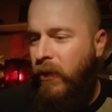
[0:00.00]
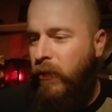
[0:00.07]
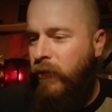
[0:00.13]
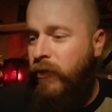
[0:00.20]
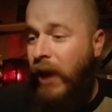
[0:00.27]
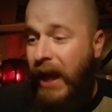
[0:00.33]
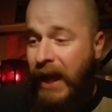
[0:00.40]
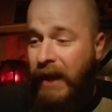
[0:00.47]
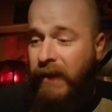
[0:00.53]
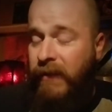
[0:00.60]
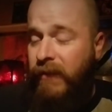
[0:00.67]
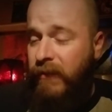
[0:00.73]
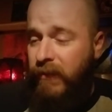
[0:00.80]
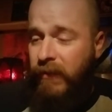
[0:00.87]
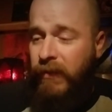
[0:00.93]

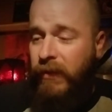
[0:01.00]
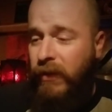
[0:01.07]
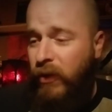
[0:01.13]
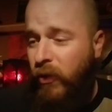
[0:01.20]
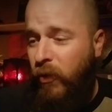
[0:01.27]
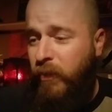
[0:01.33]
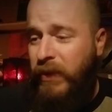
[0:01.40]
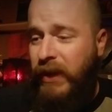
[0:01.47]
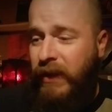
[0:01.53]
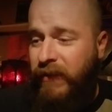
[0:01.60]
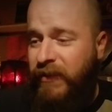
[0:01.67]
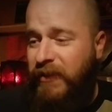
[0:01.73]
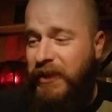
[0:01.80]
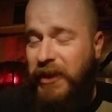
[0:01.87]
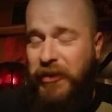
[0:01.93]
Jon, being
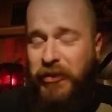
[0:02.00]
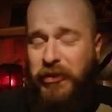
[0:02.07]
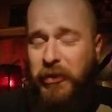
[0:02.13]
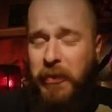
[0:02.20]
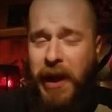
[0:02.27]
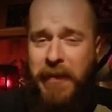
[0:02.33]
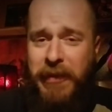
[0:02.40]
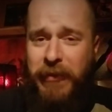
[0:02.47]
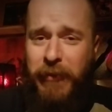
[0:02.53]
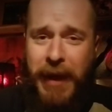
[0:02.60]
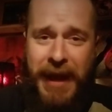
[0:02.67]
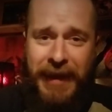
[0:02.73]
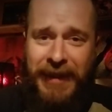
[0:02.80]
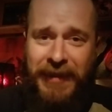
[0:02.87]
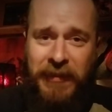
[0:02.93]
skittish around the
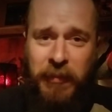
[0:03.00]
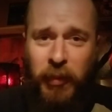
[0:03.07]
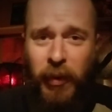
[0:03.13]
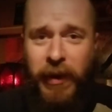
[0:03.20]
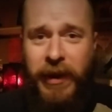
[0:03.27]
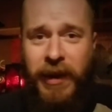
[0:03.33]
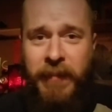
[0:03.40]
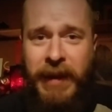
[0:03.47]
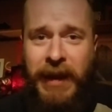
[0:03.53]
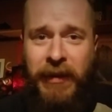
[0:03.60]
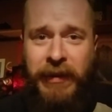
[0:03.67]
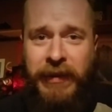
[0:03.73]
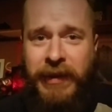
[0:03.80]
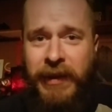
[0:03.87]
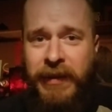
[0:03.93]
dragon, worrying
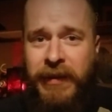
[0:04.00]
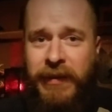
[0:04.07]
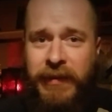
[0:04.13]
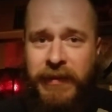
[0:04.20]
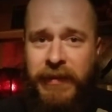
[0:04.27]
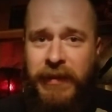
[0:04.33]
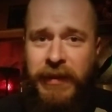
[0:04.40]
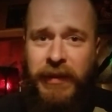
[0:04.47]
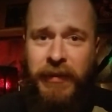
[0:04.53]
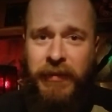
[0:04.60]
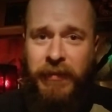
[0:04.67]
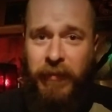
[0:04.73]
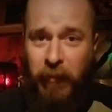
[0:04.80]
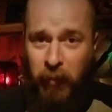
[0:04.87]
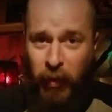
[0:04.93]
about getting,
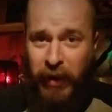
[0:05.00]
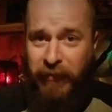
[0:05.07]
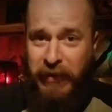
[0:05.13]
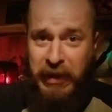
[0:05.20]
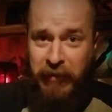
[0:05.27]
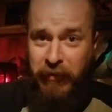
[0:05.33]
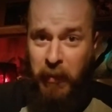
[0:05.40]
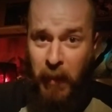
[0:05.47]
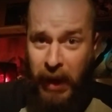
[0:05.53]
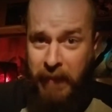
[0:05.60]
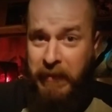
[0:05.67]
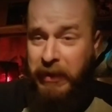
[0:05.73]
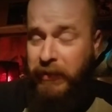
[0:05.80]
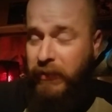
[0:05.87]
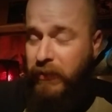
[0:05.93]
what if he doesn't
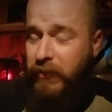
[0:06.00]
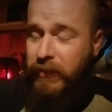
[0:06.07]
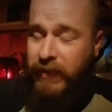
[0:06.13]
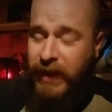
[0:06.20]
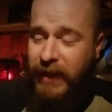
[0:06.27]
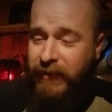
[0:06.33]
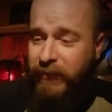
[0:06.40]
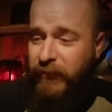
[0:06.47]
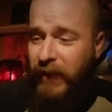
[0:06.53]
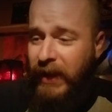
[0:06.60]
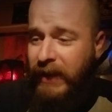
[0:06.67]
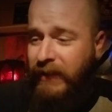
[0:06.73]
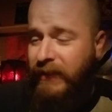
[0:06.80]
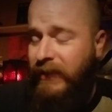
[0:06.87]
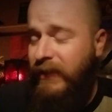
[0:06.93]
want me to? That's
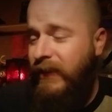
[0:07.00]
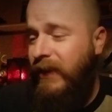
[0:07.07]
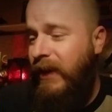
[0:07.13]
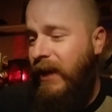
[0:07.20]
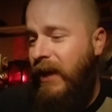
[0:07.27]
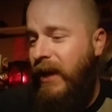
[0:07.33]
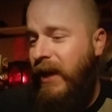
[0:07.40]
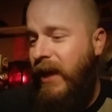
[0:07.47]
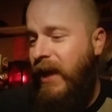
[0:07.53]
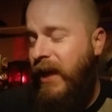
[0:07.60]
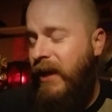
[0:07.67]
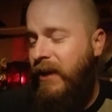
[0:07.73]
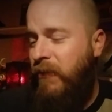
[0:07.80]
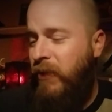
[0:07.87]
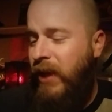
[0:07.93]
fine. I
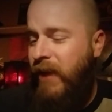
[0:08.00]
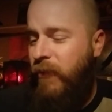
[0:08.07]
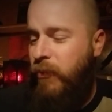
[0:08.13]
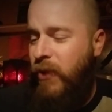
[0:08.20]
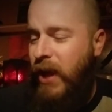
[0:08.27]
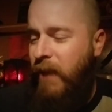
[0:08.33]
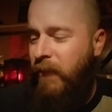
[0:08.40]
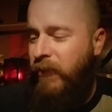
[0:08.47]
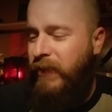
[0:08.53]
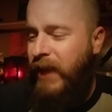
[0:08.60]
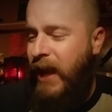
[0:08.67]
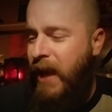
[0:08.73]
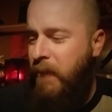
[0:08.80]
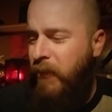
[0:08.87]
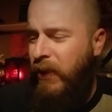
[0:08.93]
didn't really have a problem with
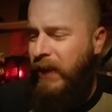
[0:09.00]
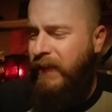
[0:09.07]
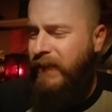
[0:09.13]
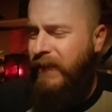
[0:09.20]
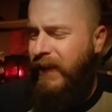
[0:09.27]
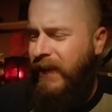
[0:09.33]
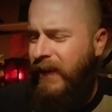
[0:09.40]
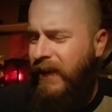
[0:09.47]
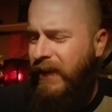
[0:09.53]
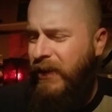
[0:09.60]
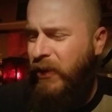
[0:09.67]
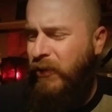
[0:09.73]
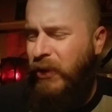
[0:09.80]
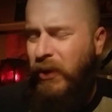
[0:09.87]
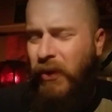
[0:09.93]
that. But,
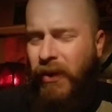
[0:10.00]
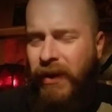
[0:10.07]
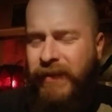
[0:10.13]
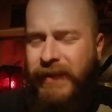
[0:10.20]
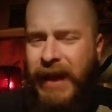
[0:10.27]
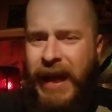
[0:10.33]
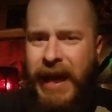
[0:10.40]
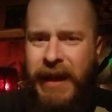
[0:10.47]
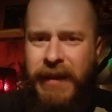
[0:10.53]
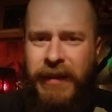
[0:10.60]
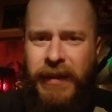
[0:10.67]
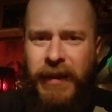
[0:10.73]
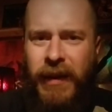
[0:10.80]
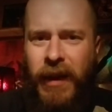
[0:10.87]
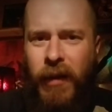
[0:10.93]
Dolores Ed
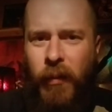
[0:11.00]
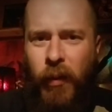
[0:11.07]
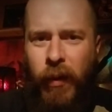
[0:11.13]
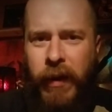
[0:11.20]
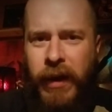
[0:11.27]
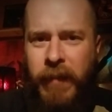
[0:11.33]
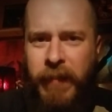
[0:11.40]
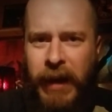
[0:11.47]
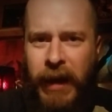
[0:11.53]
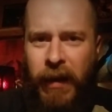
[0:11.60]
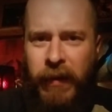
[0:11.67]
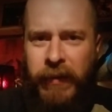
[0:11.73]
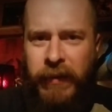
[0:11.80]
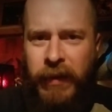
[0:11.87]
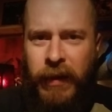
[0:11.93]
worried
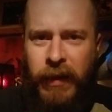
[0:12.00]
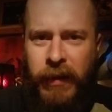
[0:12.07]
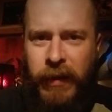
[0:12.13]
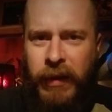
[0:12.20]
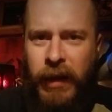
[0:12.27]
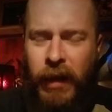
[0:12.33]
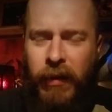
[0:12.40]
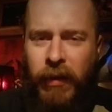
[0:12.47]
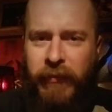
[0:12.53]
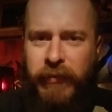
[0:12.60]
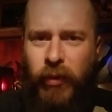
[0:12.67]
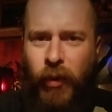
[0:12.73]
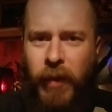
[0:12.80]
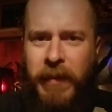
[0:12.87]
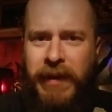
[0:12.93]
about the color of
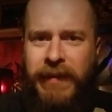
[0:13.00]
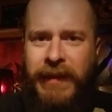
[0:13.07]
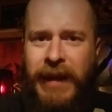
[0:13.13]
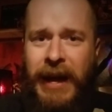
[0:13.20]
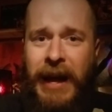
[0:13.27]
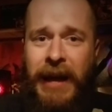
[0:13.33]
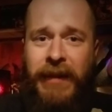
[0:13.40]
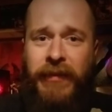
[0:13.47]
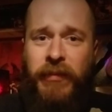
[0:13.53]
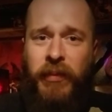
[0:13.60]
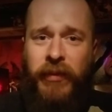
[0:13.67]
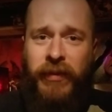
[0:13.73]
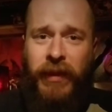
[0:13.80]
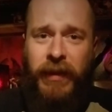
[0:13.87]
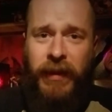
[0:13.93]
Tormund's eyes
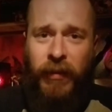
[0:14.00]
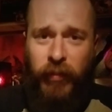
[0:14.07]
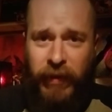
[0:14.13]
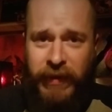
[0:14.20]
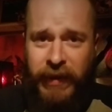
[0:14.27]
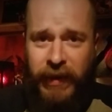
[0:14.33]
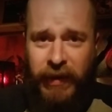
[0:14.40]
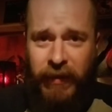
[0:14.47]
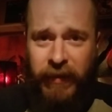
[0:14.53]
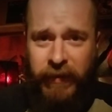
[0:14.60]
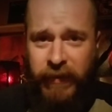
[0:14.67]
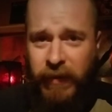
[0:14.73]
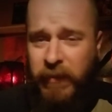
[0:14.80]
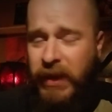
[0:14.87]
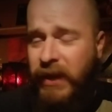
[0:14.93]
was a little
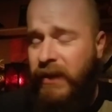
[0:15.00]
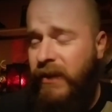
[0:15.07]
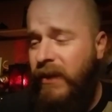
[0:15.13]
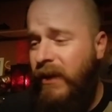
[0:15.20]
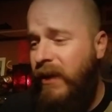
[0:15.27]
ridiculous to me.